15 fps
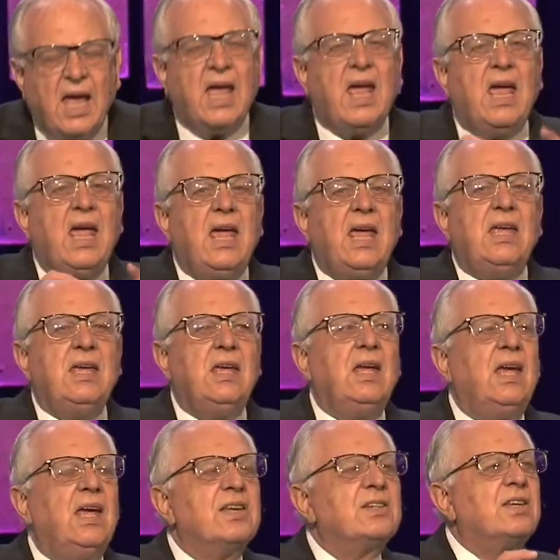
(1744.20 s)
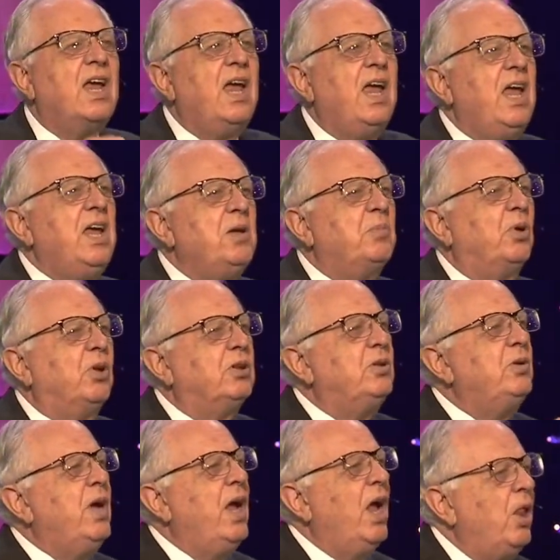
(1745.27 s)
He is able
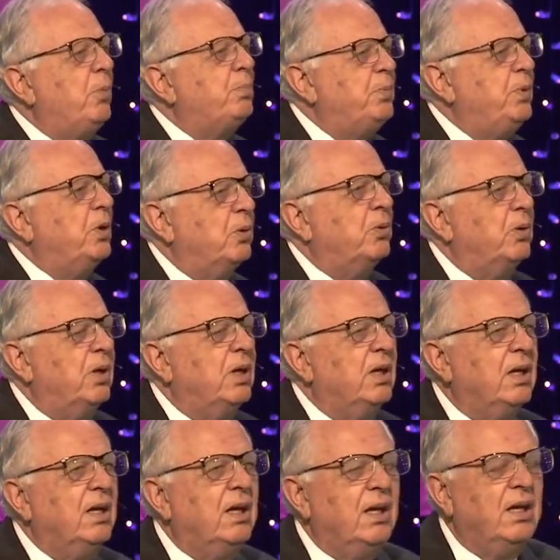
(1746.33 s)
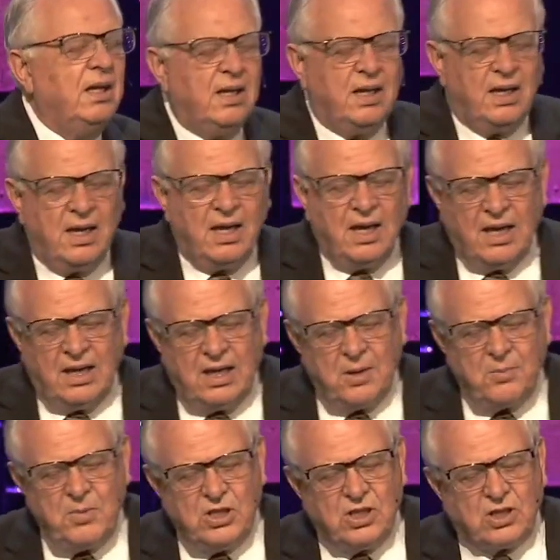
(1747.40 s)
to help you.
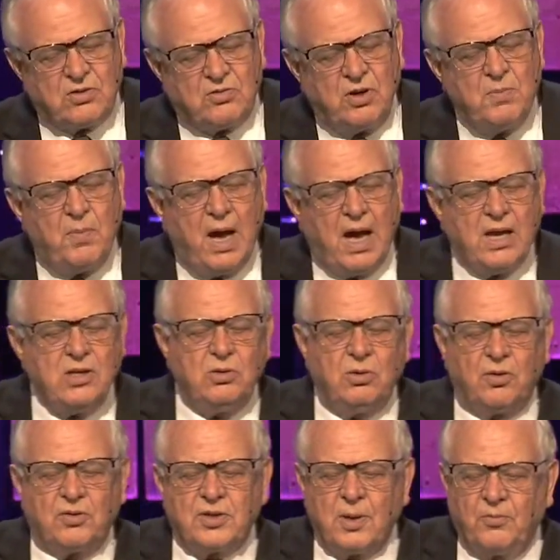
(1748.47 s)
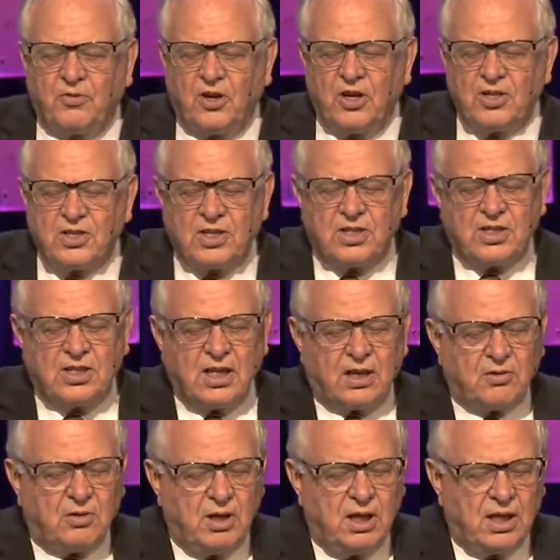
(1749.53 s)
Let me just remind you of some verses
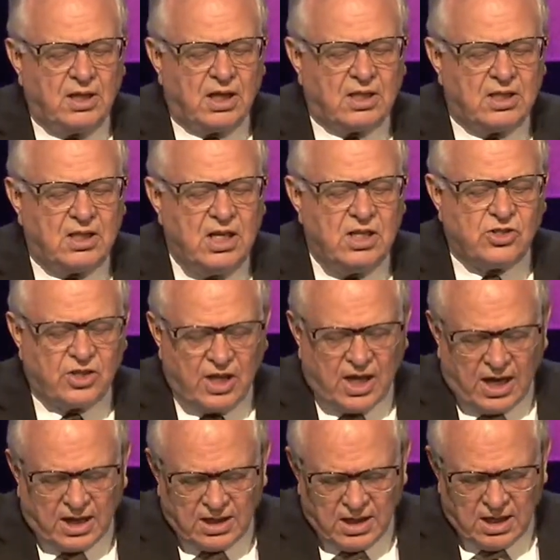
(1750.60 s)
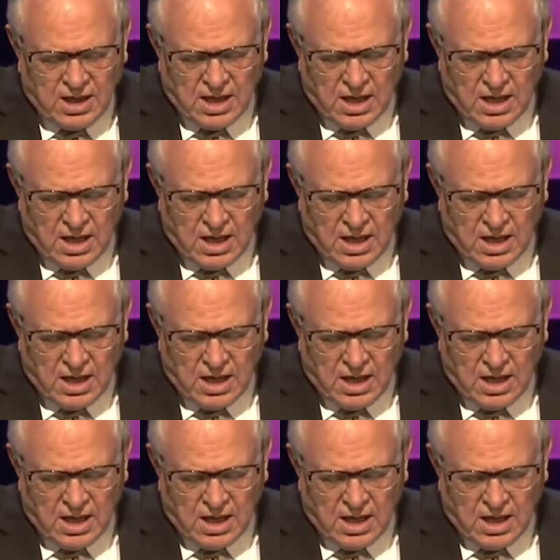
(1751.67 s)
that, uh, that teach that.